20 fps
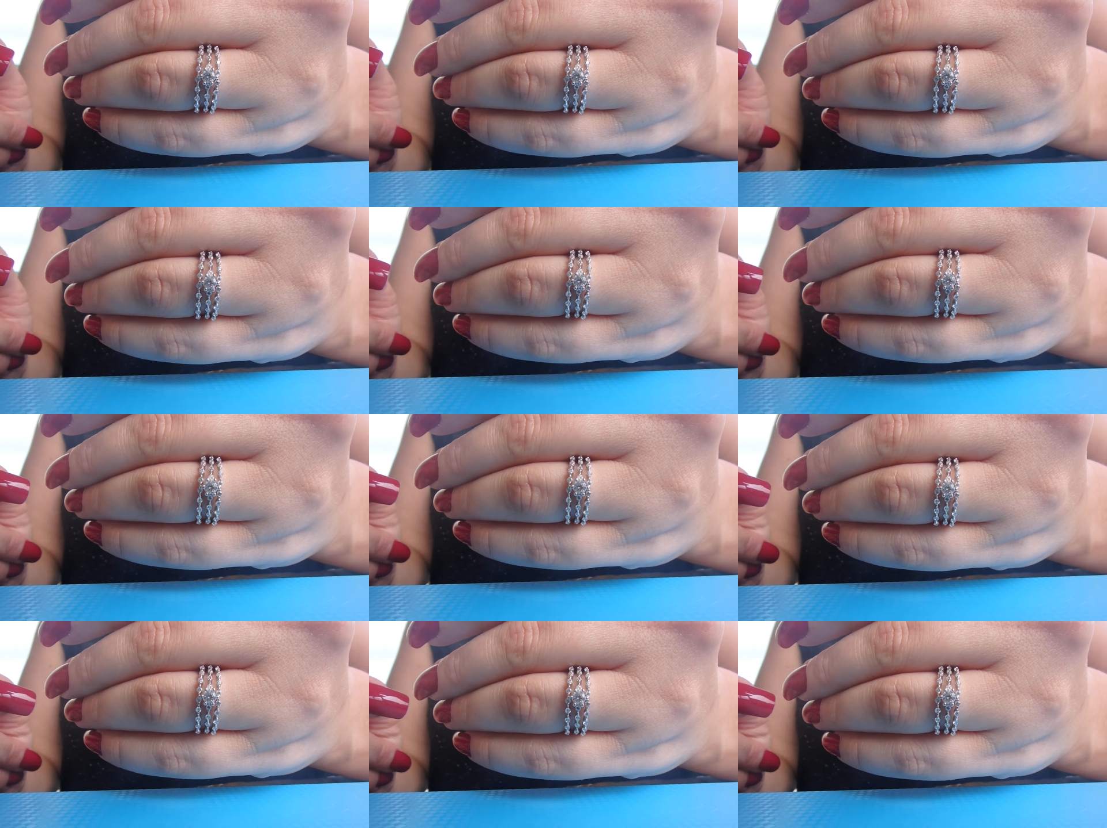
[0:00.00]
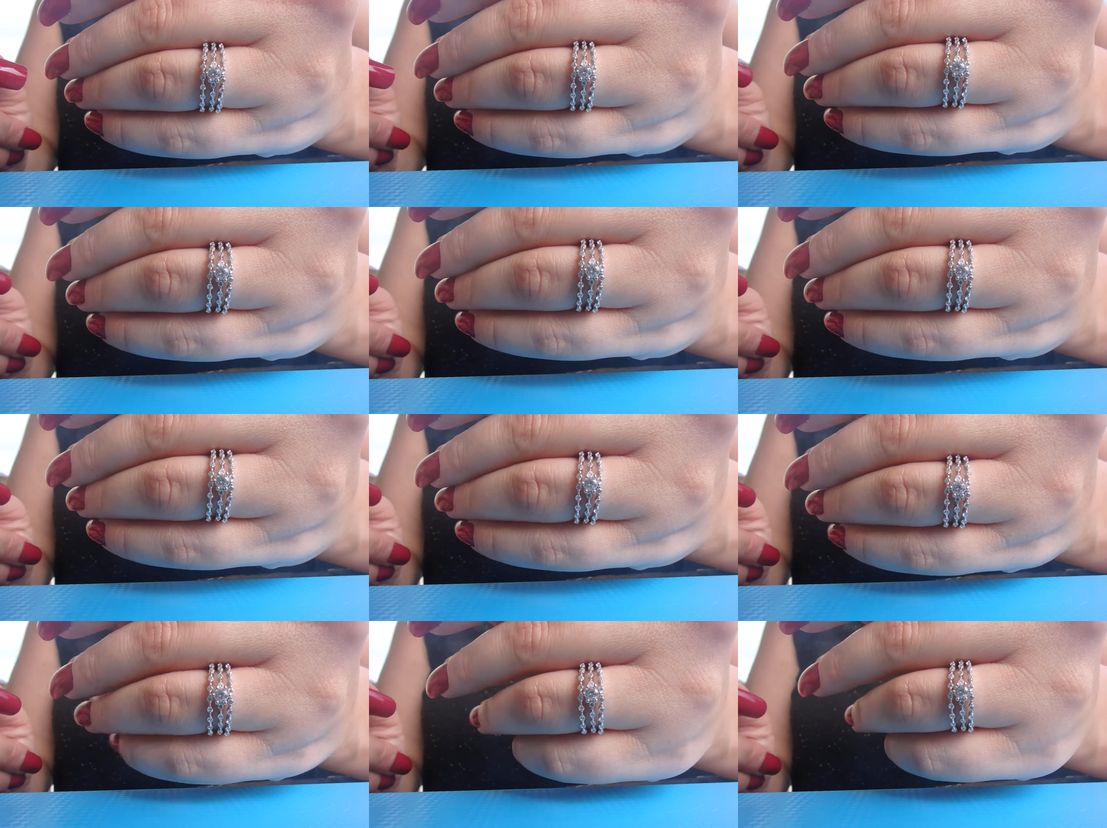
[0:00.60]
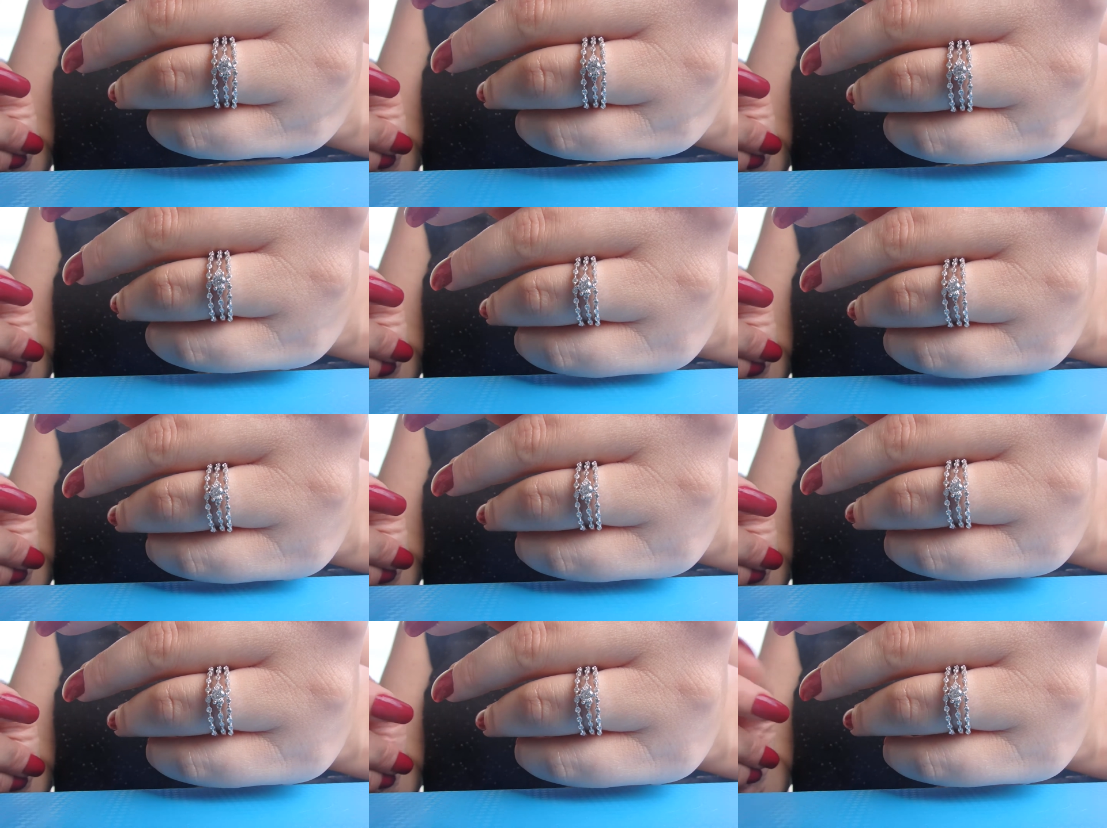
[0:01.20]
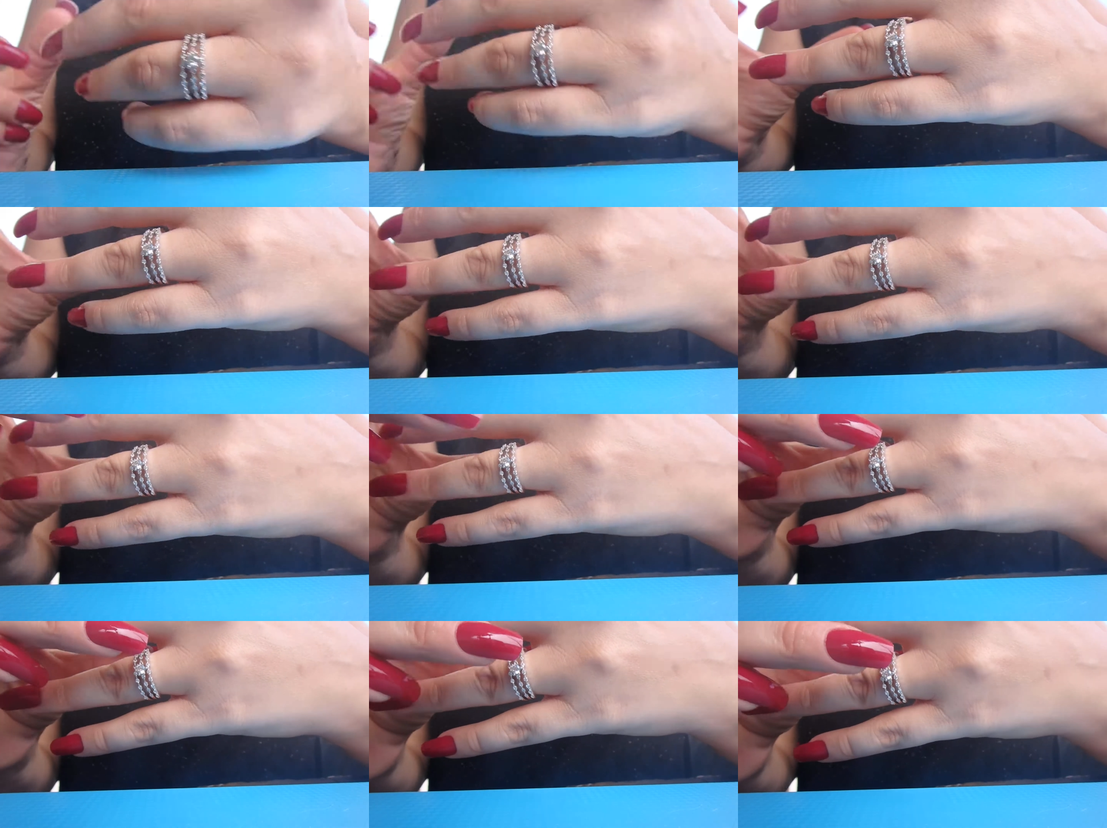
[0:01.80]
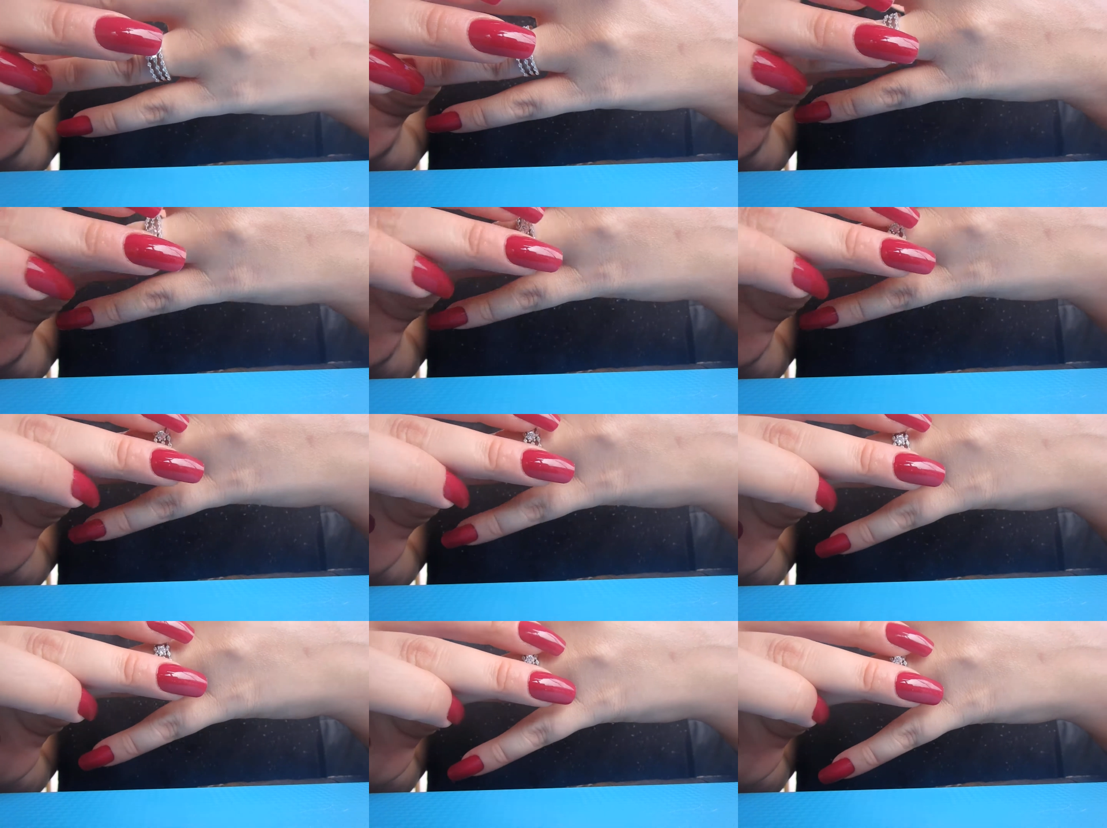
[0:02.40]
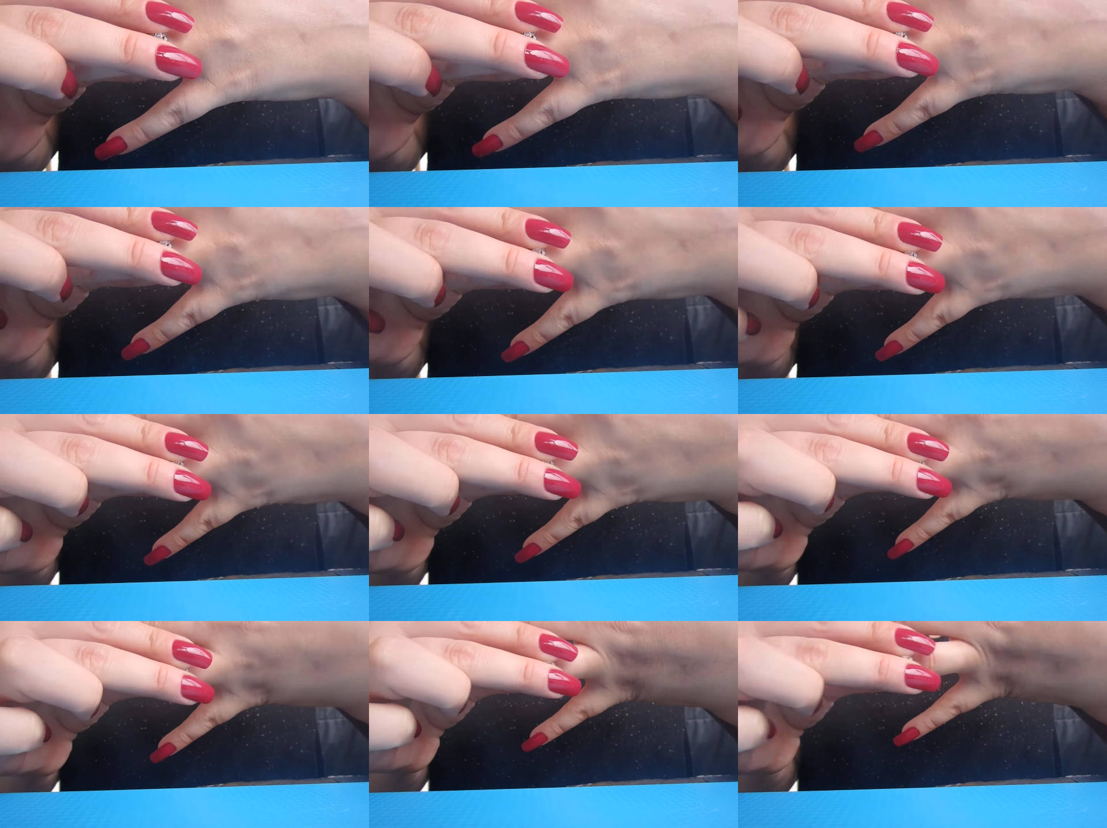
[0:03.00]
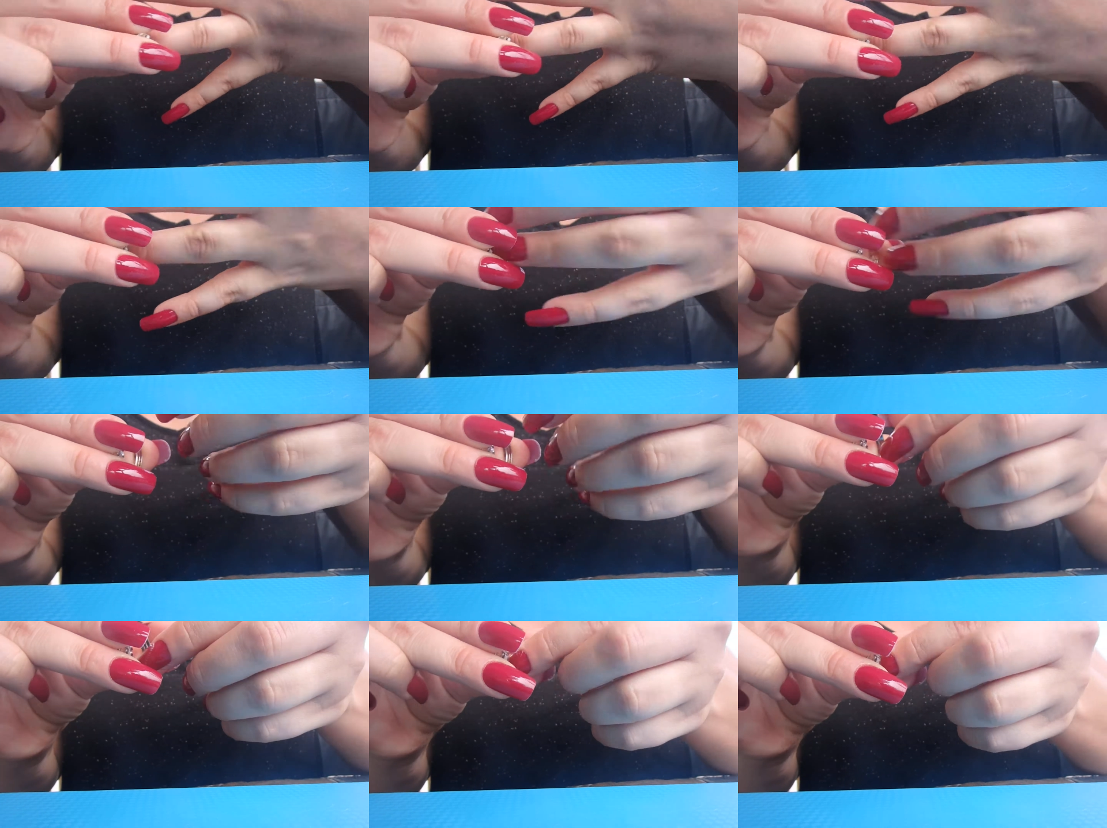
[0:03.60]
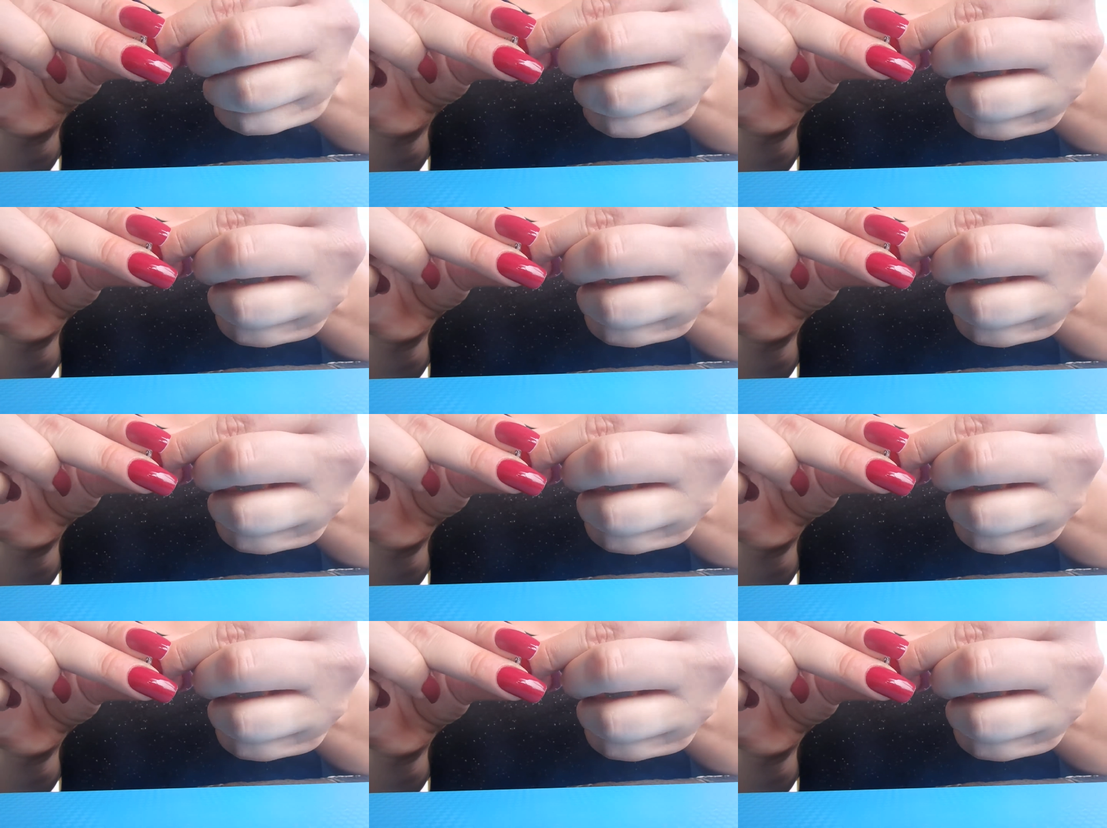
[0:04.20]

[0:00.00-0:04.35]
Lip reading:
(no speaker visible)